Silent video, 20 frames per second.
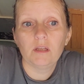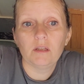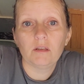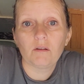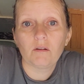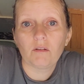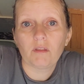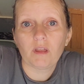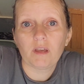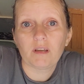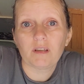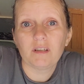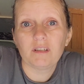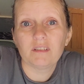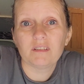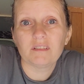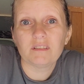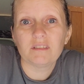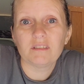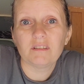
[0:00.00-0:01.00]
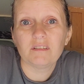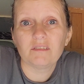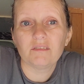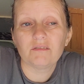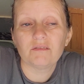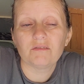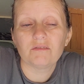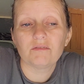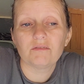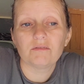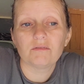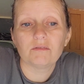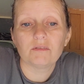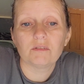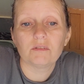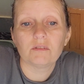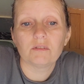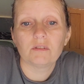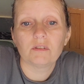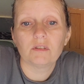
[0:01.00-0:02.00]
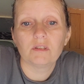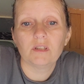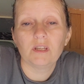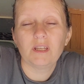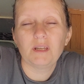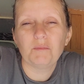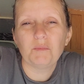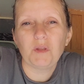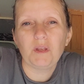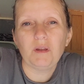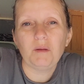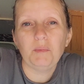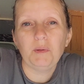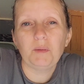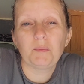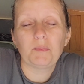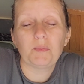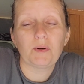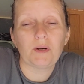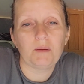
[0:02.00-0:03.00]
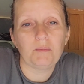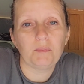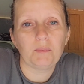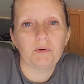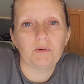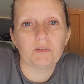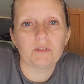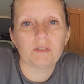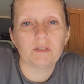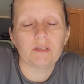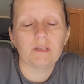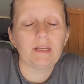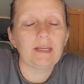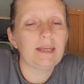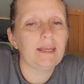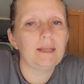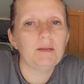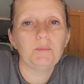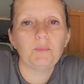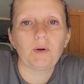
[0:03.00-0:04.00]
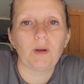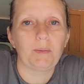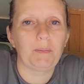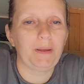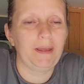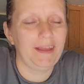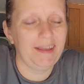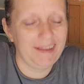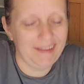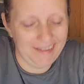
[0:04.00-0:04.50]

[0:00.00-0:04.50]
you know, that kind of stuff. And I'm not a big prep person. I hate prepping.